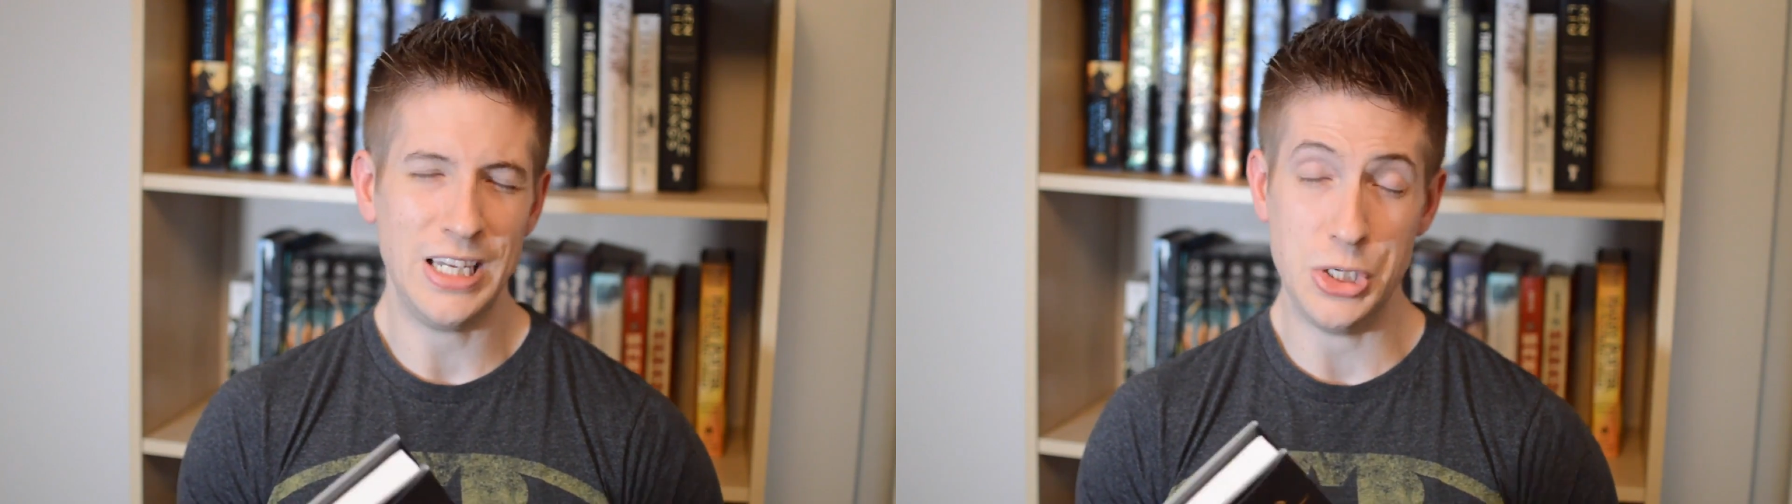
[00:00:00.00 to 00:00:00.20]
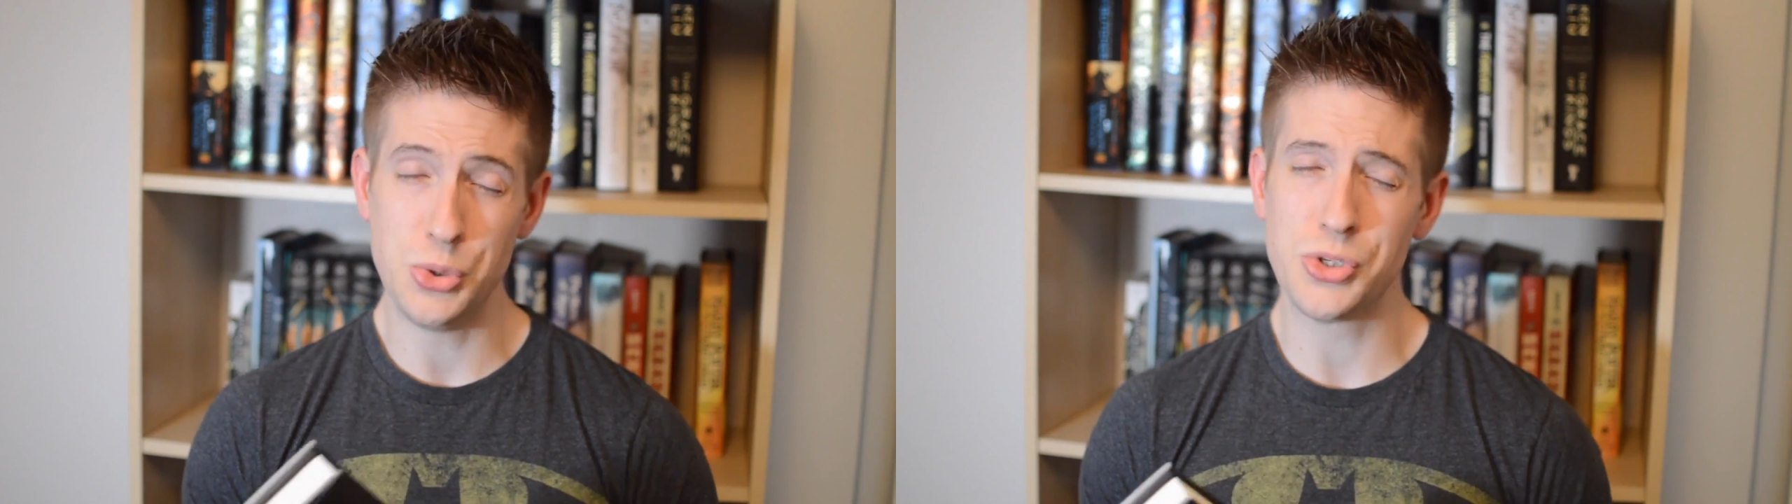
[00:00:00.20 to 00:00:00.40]

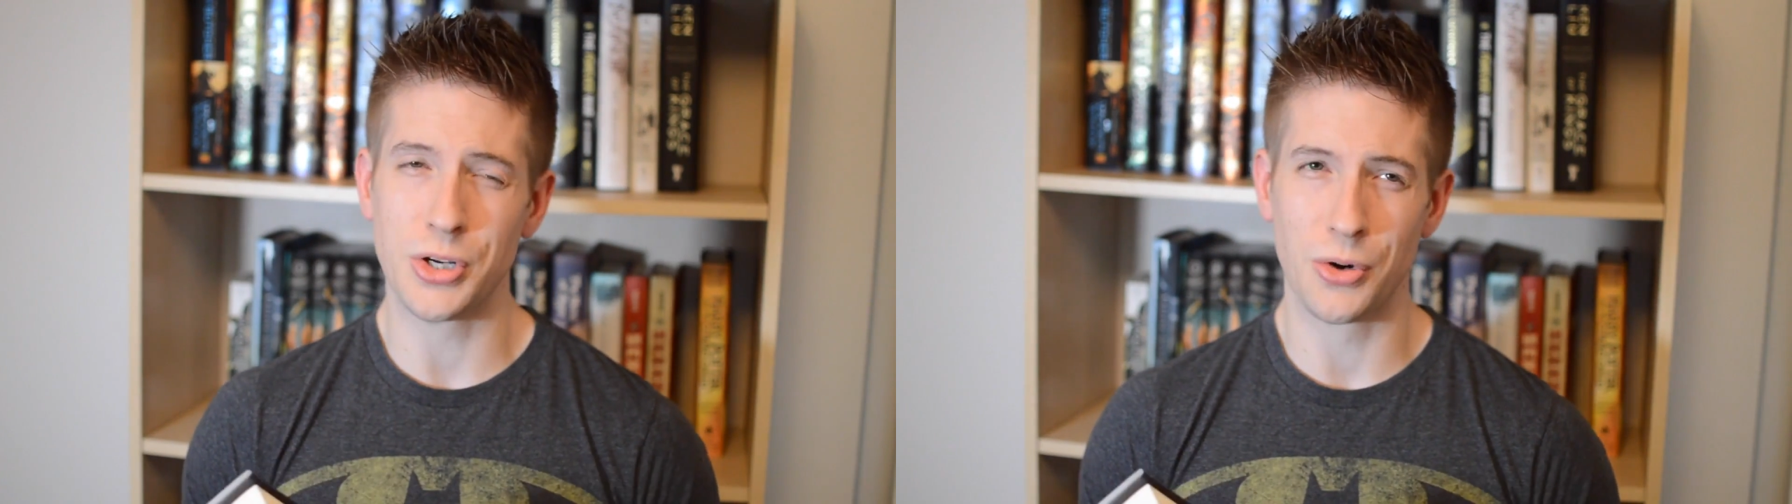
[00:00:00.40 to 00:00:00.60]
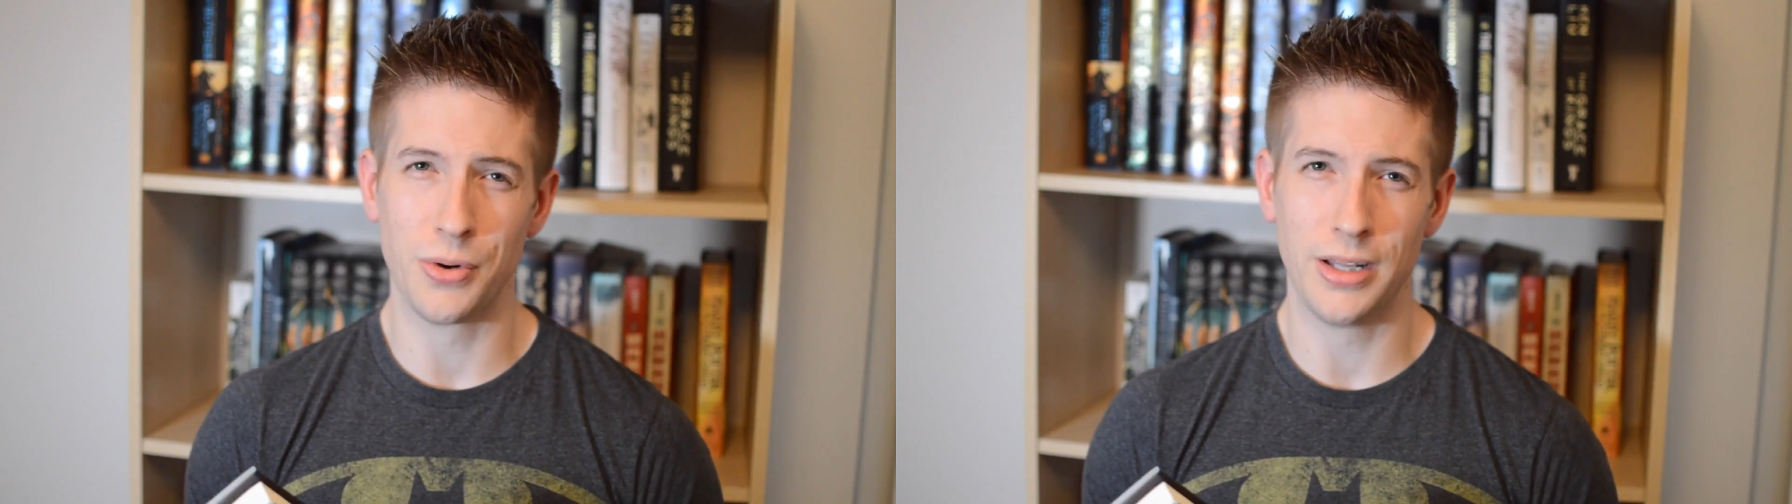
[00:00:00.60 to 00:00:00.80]

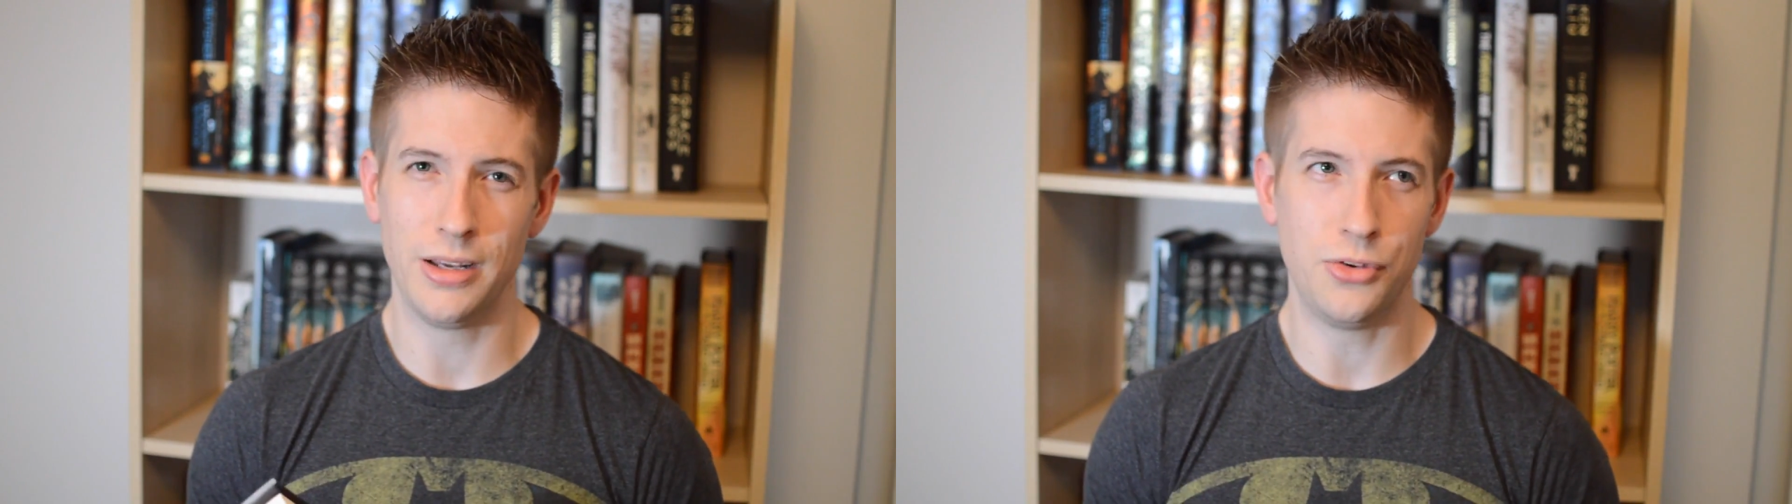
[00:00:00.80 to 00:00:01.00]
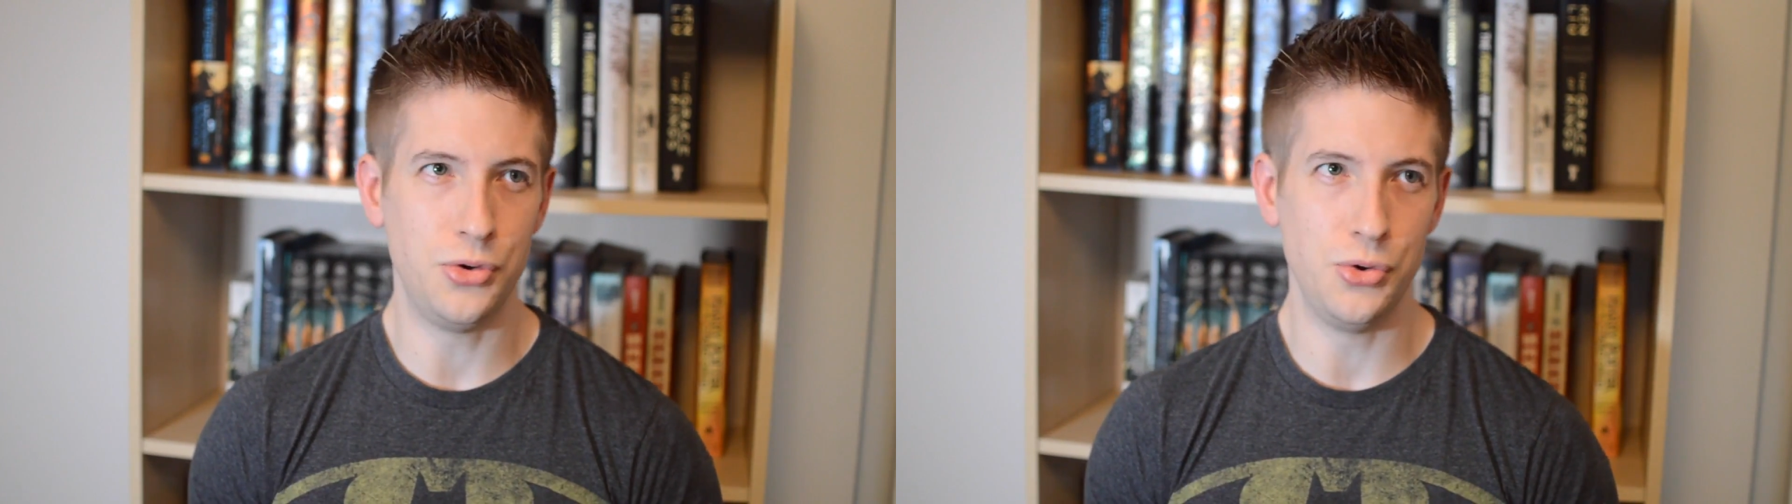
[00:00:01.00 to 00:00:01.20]
using her
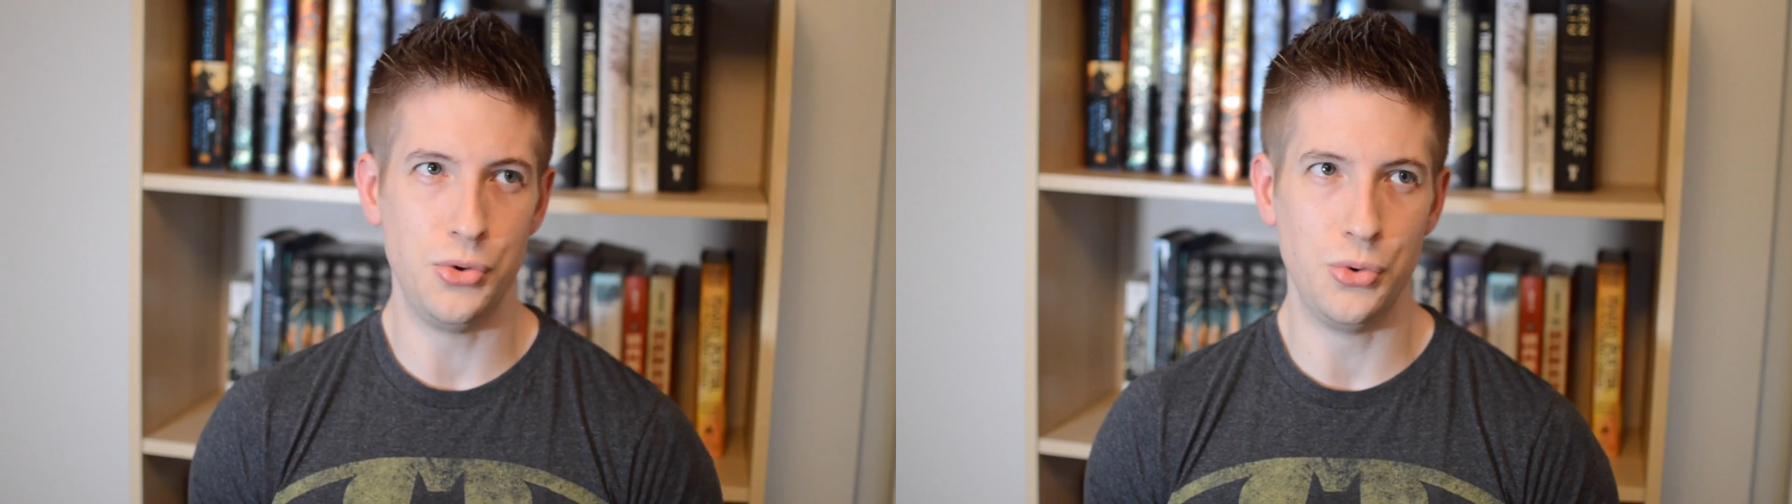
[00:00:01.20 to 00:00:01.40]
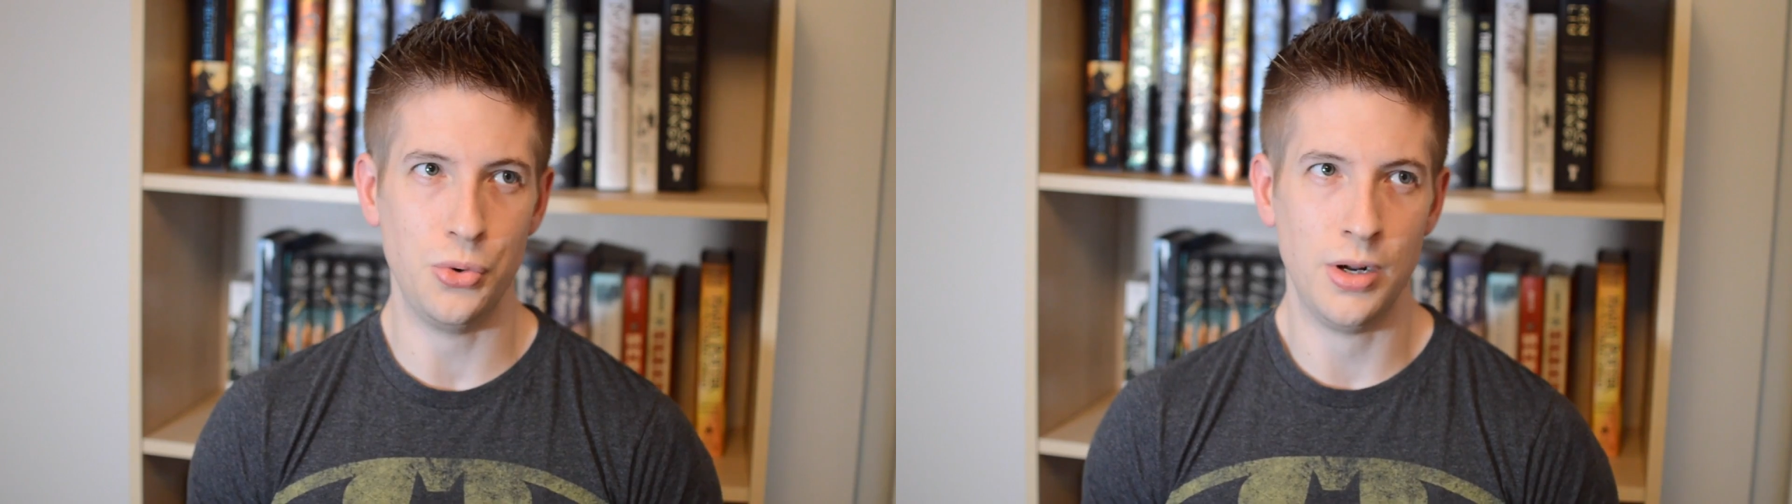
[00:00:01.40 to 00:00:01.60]
really
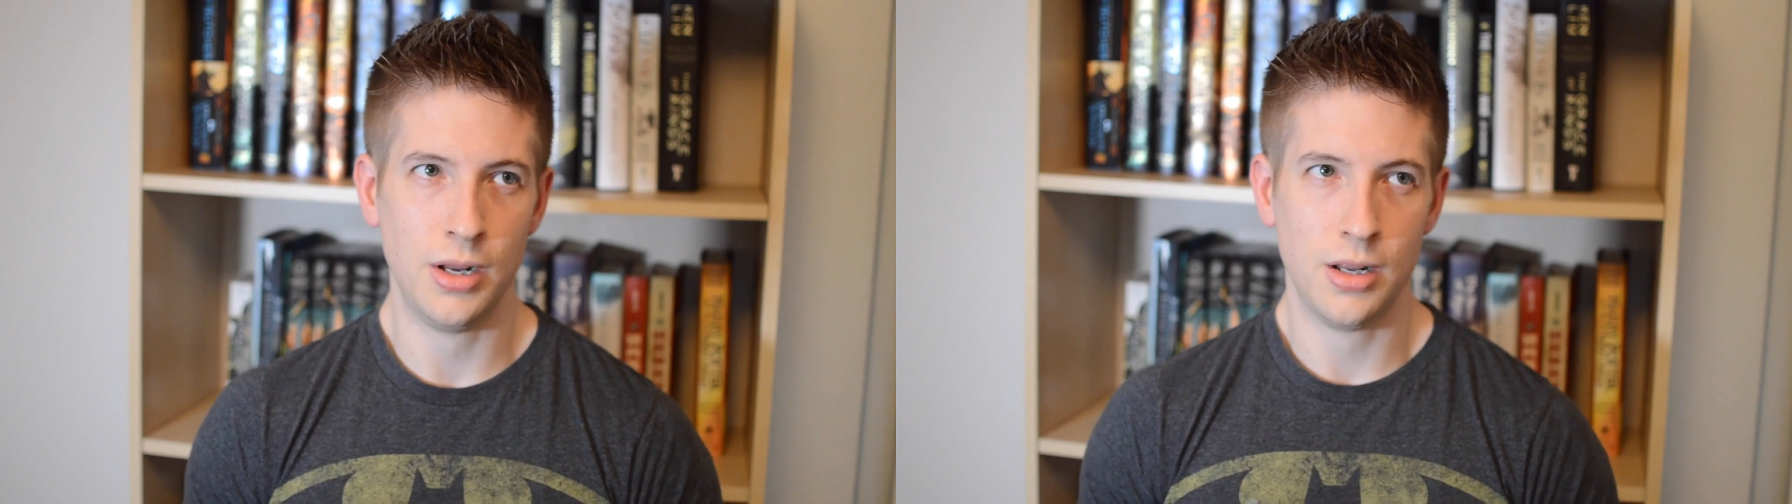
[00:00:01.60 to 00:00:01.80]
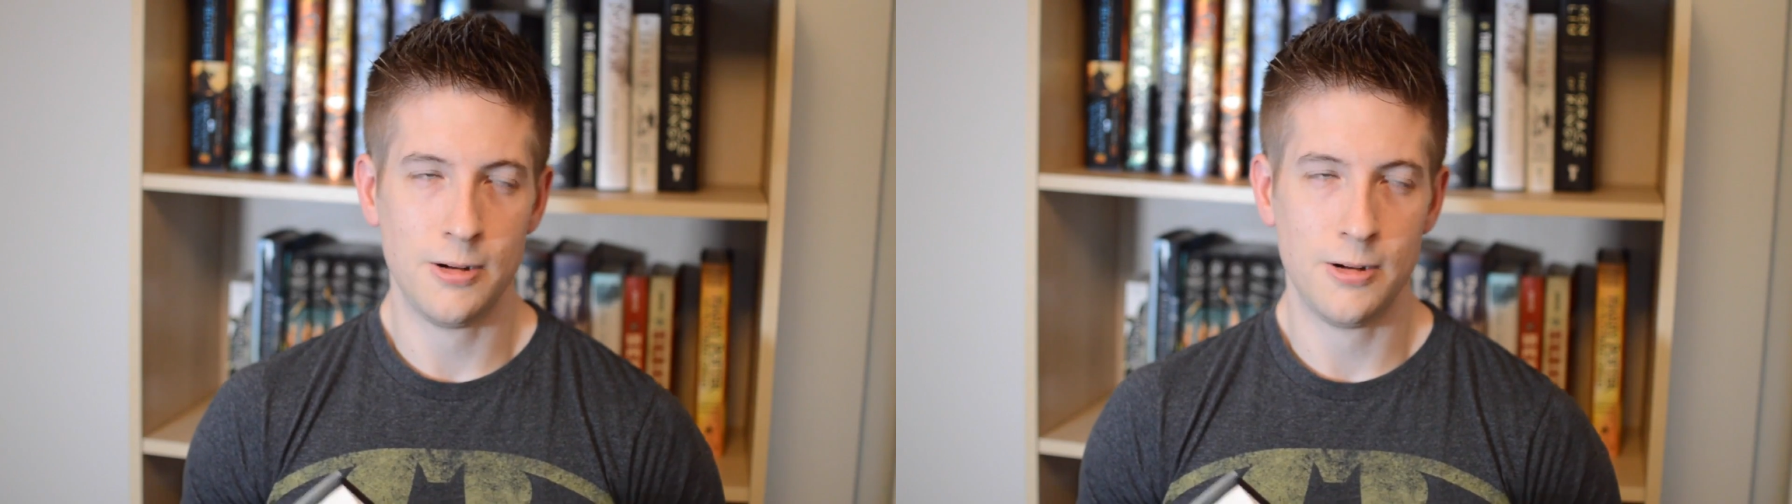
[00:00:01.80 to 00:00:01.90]
to